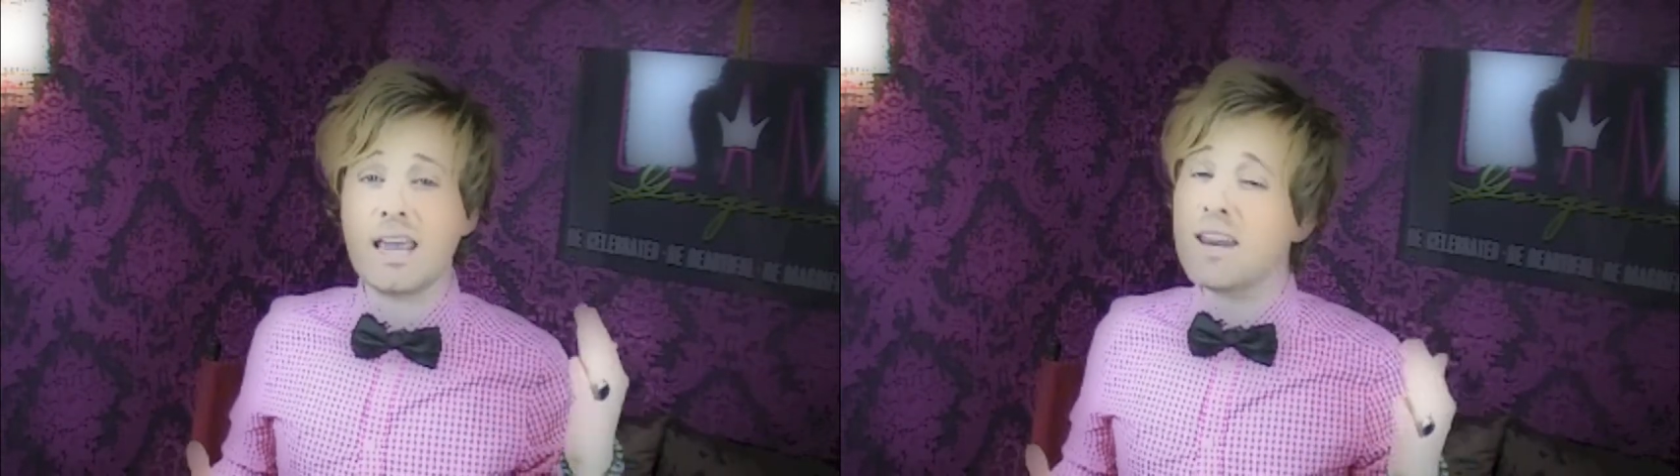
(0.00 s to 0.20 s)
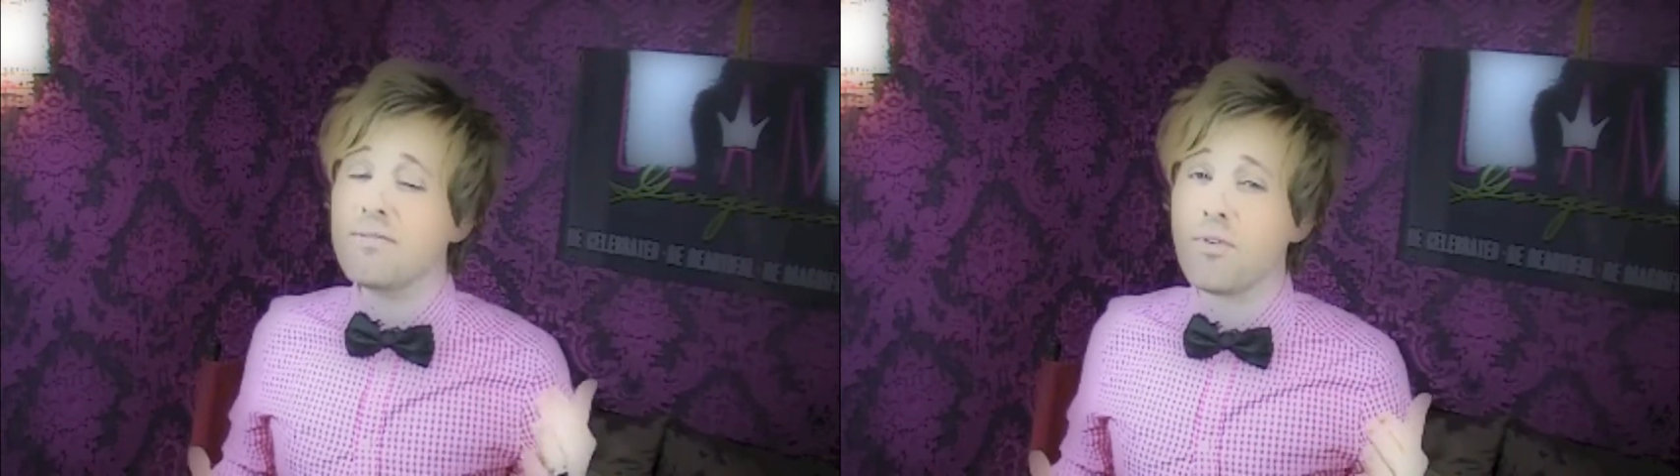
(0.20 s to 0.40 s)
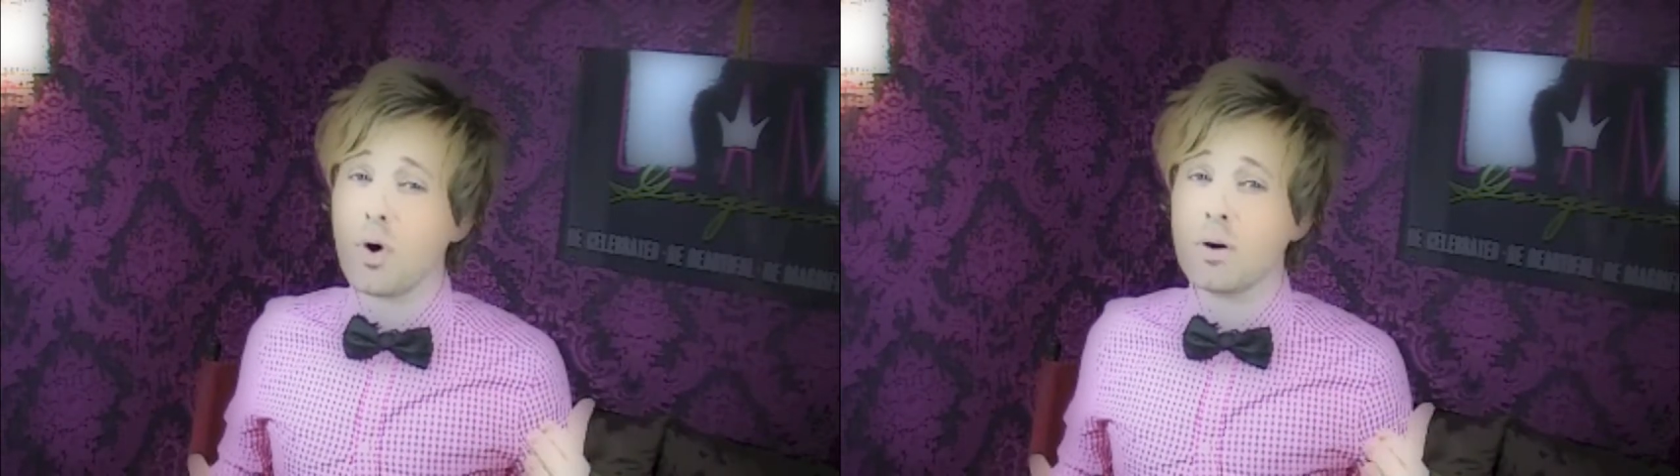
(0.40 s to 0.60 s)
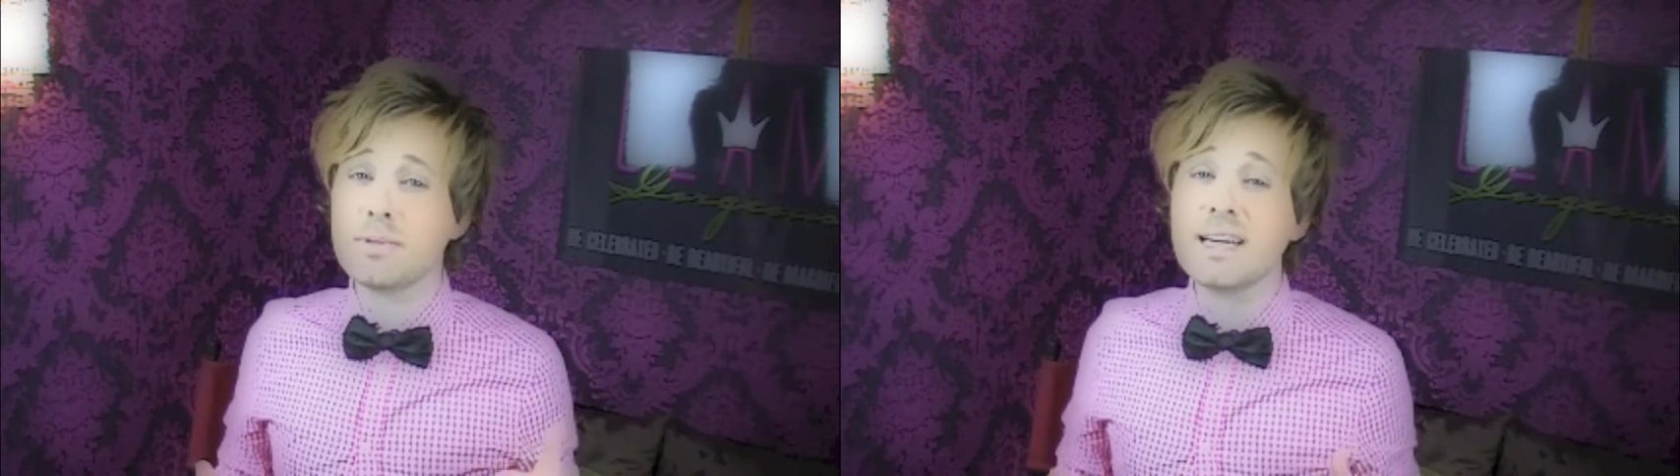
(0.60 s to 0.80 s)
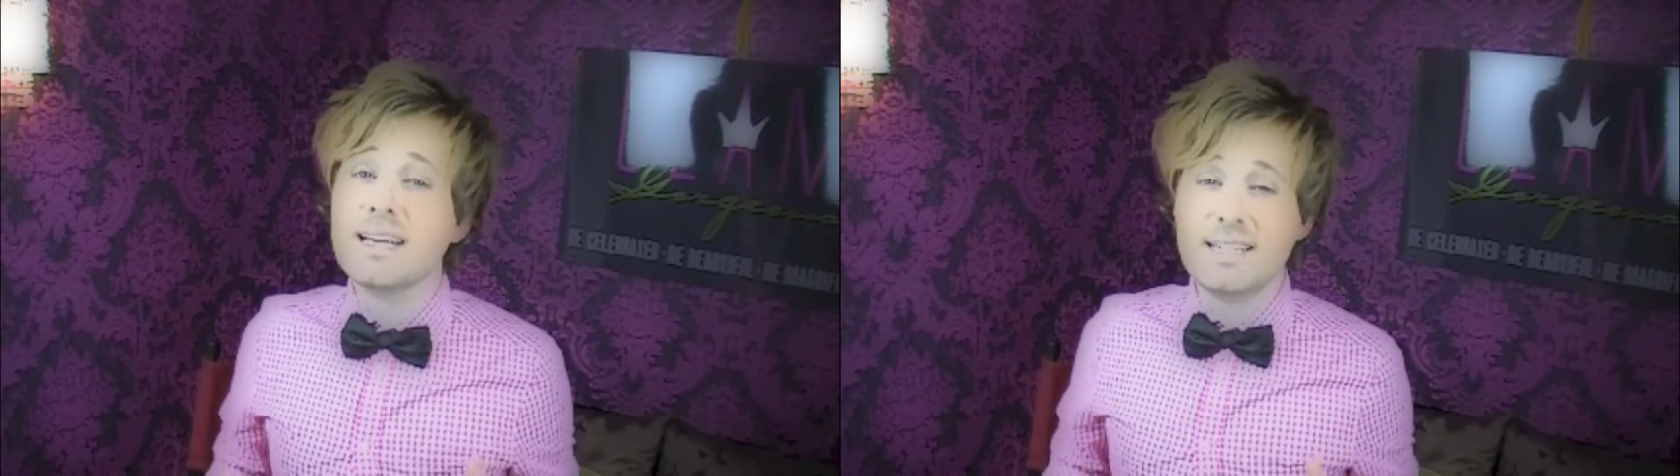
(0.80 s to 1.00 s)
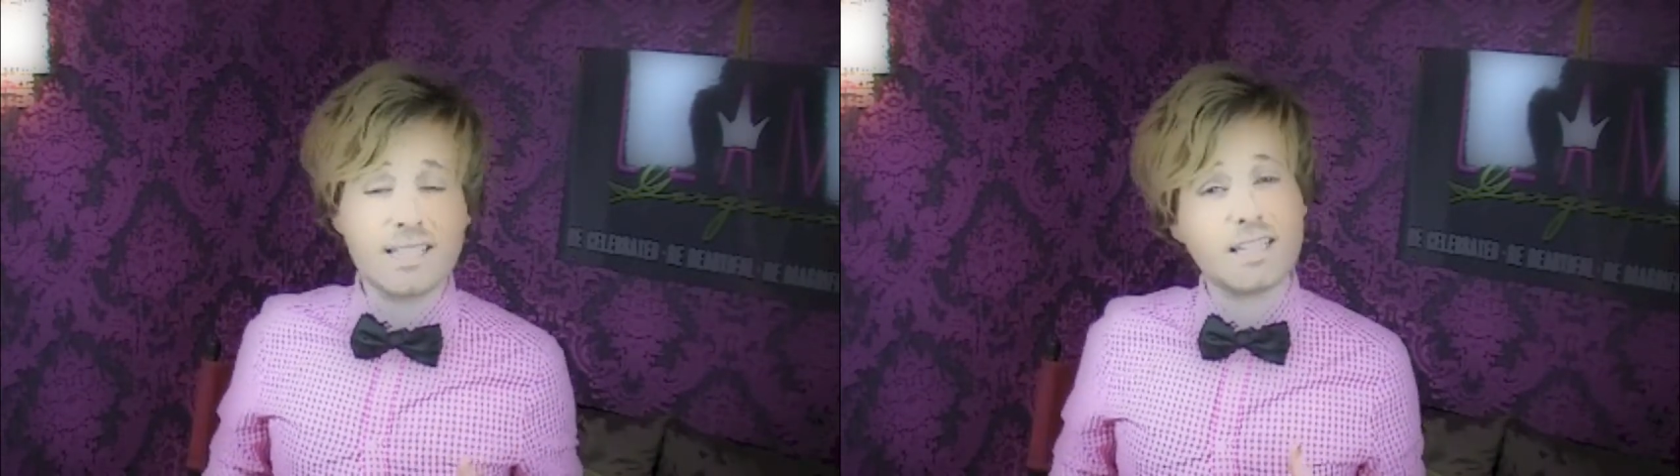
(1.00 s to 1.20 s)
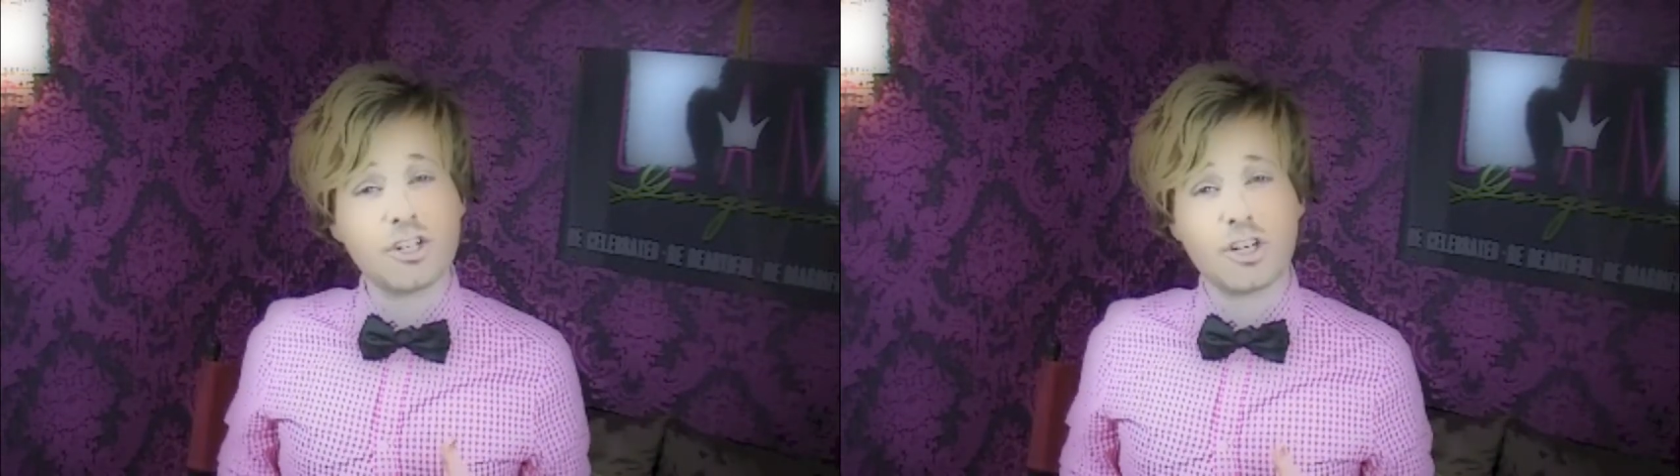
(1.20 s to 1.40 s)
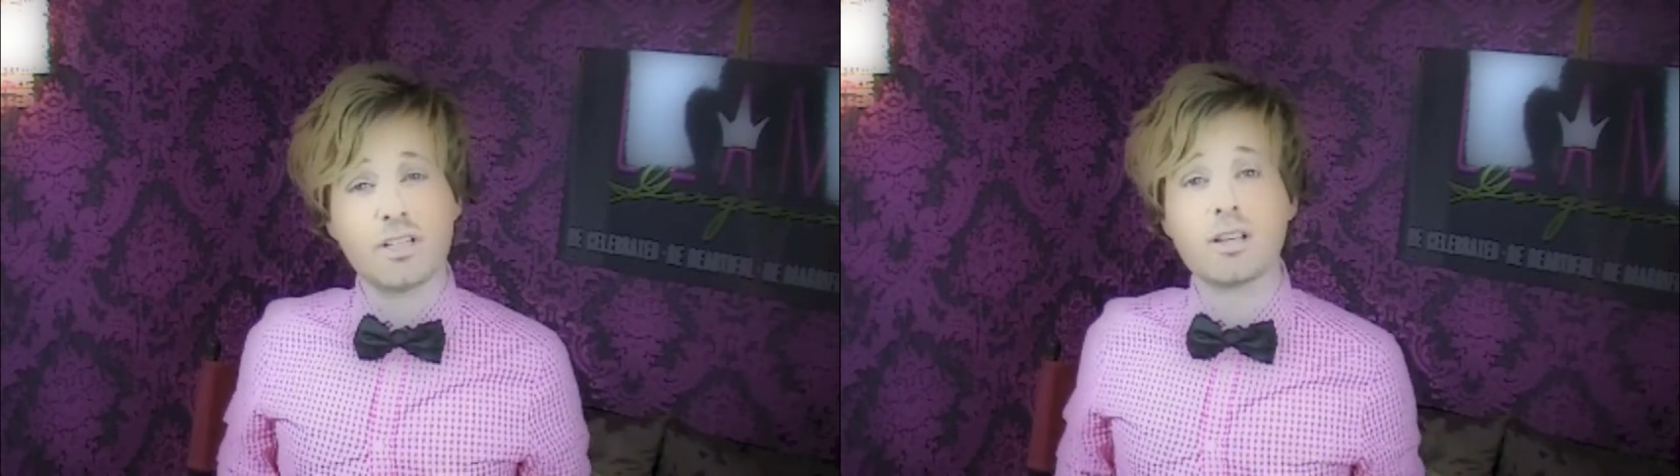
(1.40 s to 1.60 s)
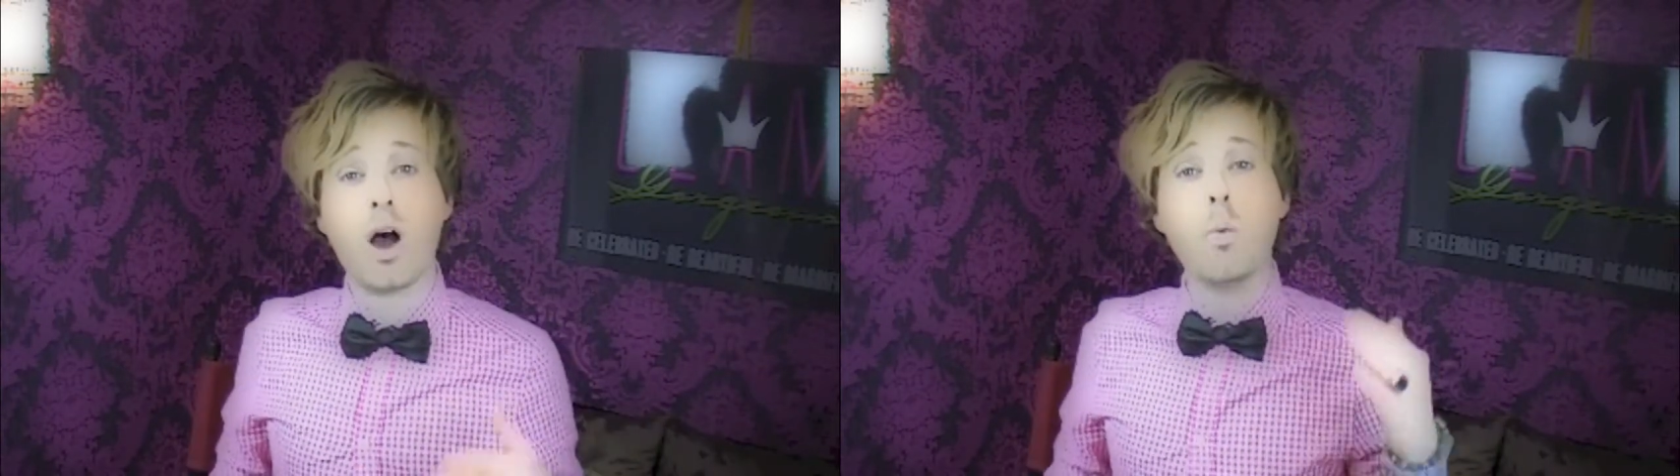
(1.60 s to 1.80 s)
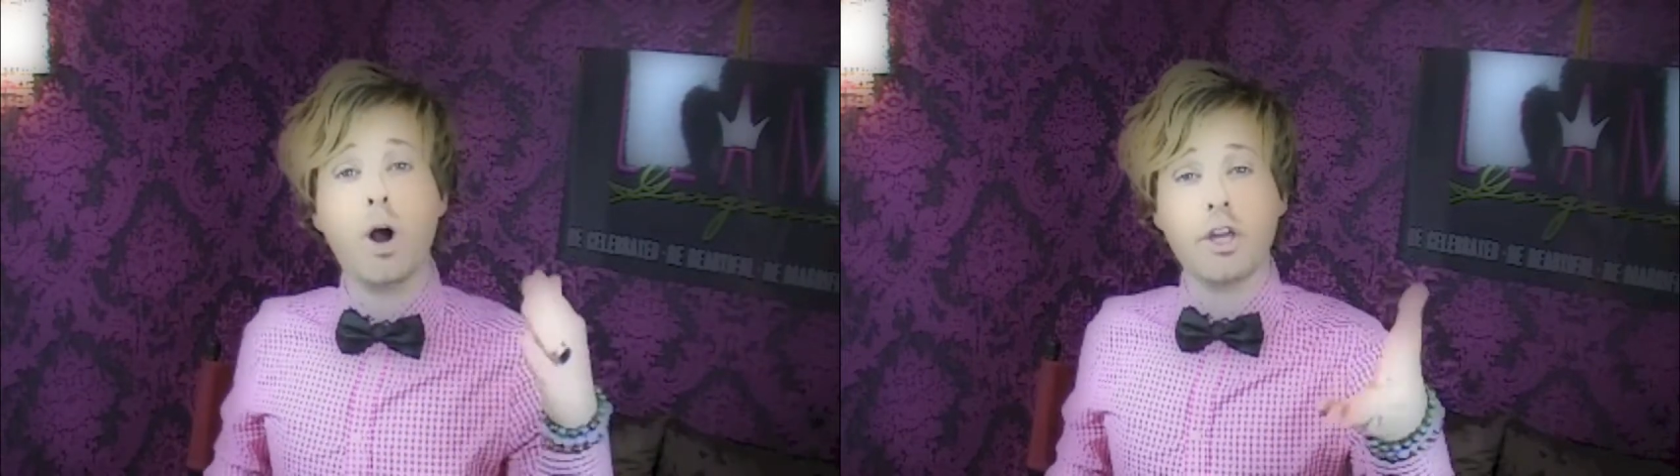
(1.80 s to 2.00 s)
informed decisions
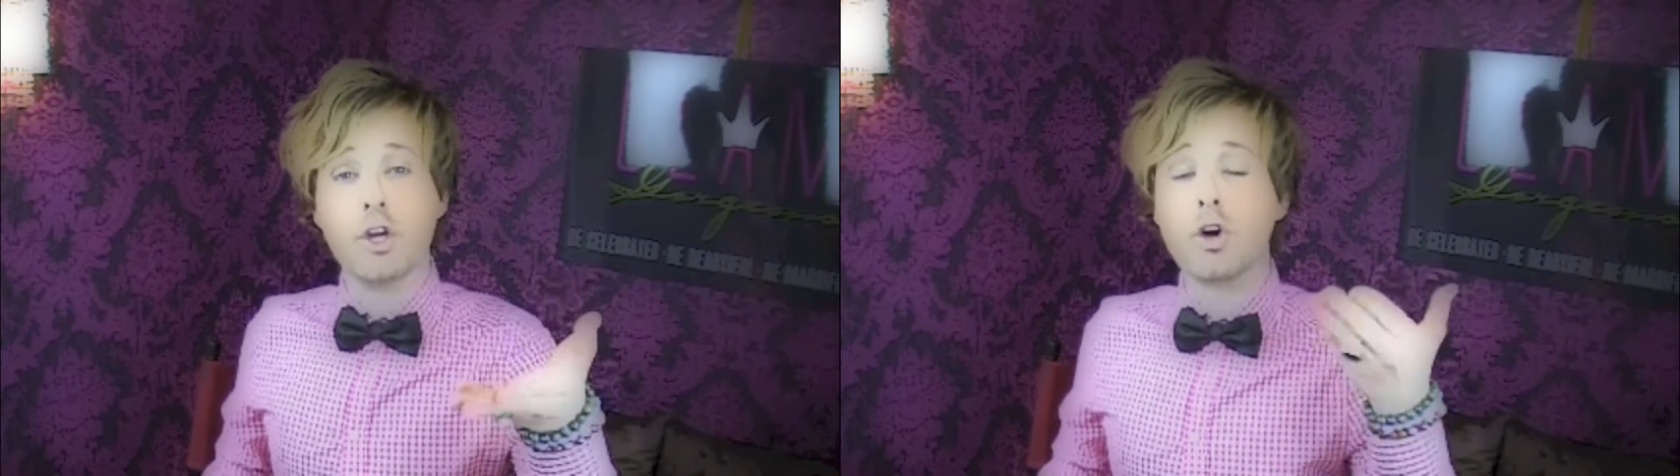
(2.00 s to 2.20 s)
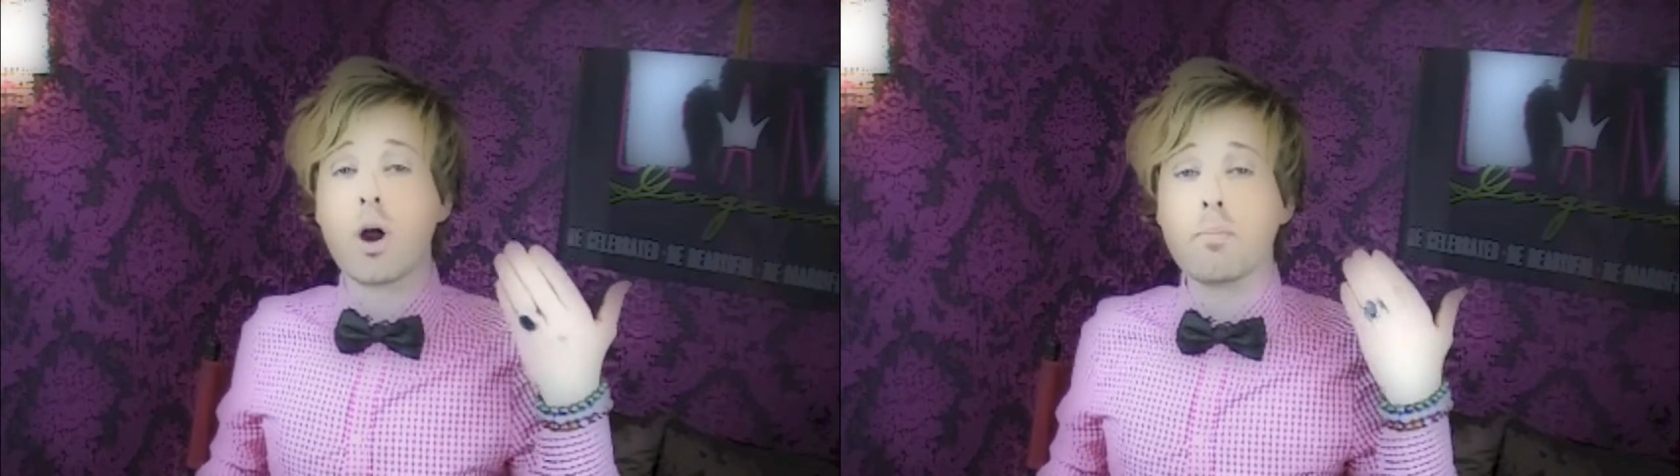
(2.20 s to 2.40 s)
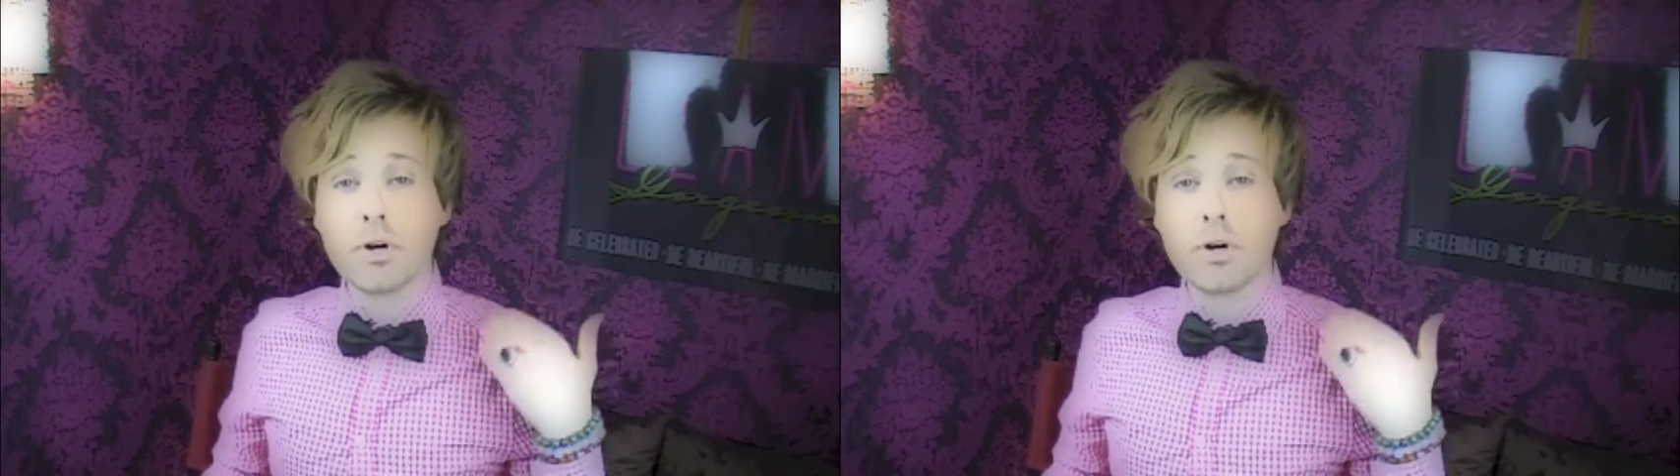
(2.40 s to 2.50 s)
on what you're